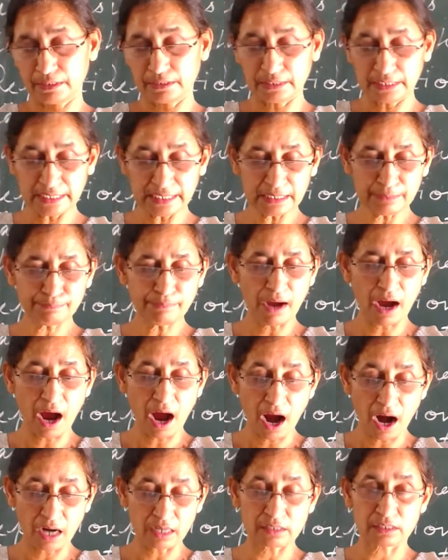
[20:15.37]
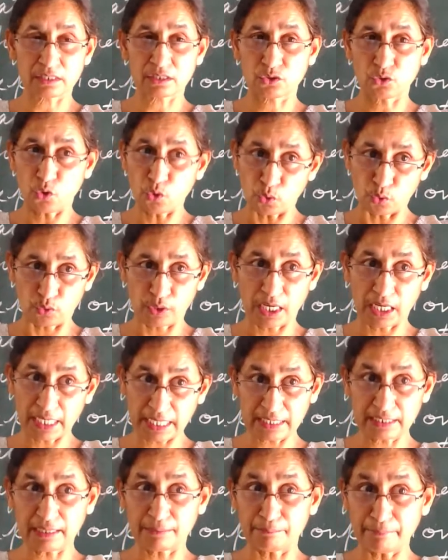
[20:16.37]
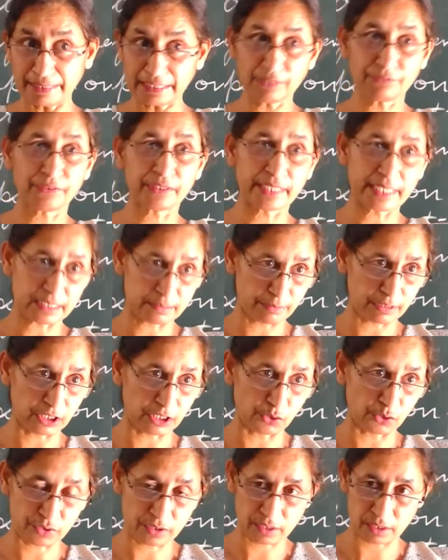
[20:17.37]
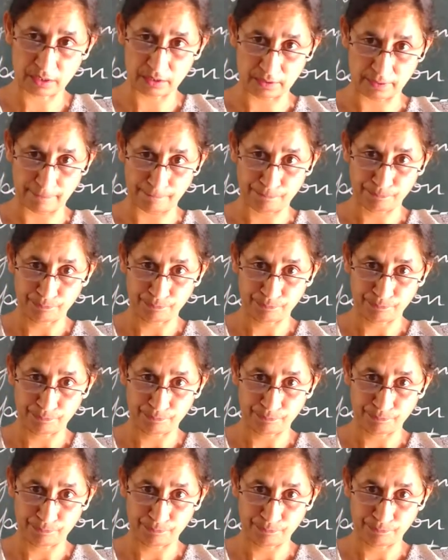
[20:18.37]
Deep heart's core. Again, a metaphor has been used here.